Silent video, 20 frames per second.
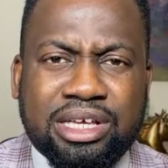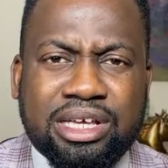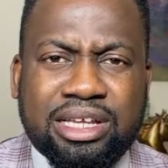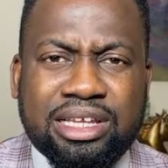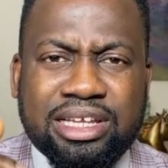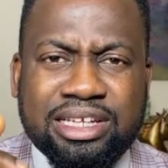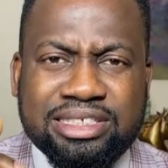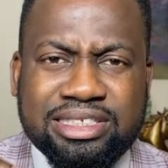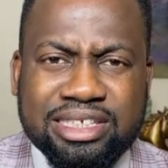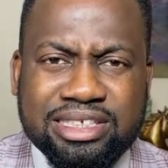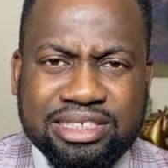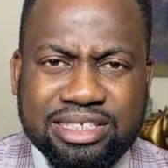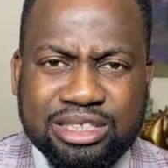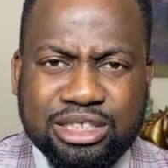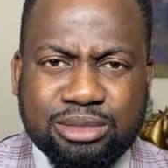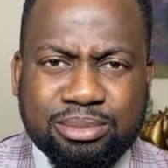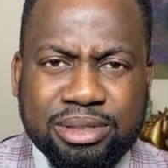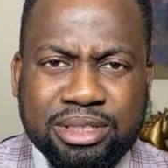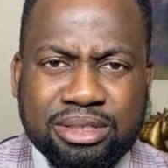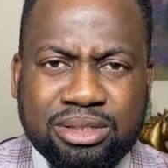ladies and
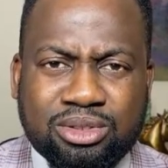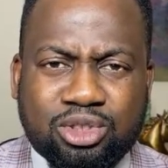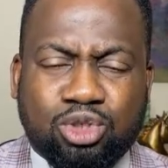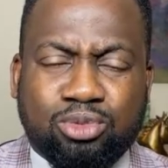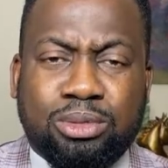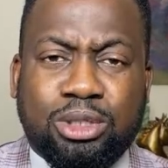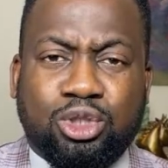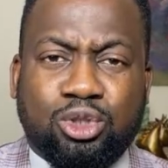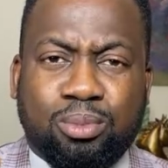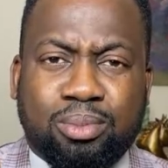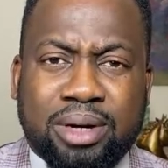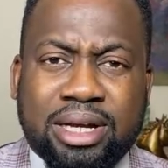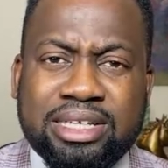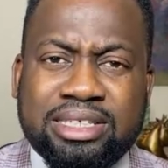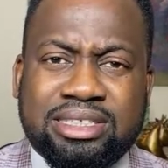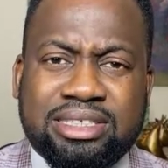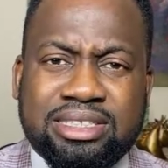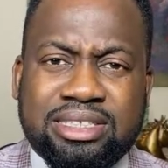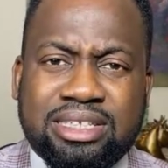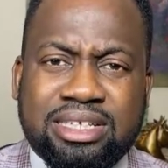gentlemen, to my
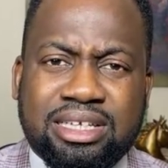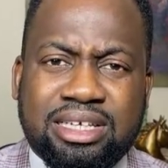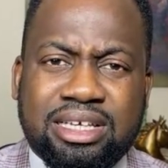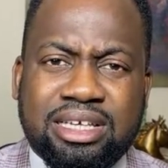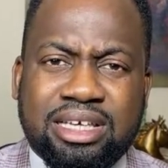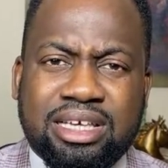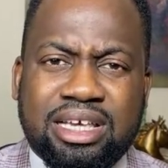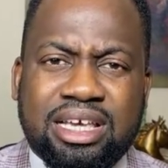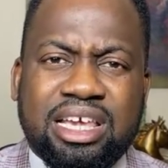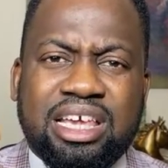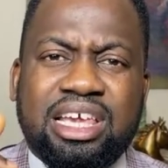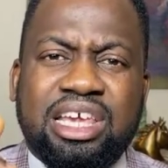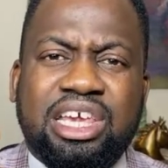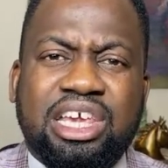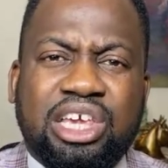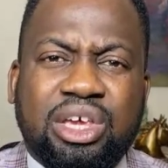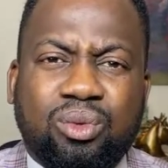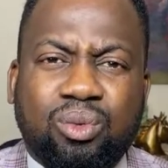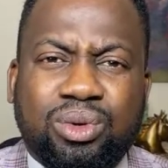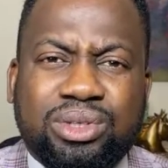surprise,
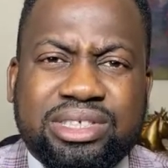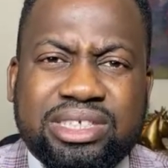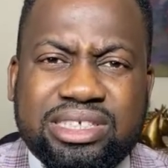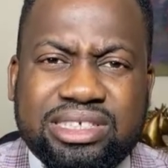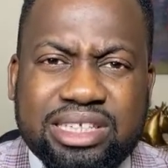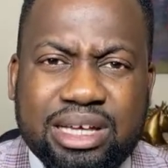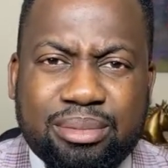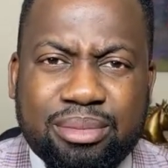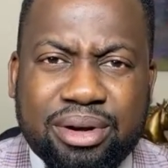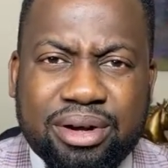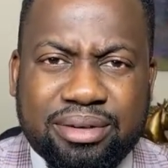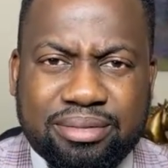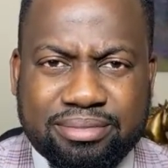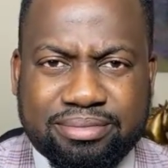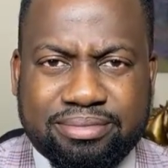he was a stammerer.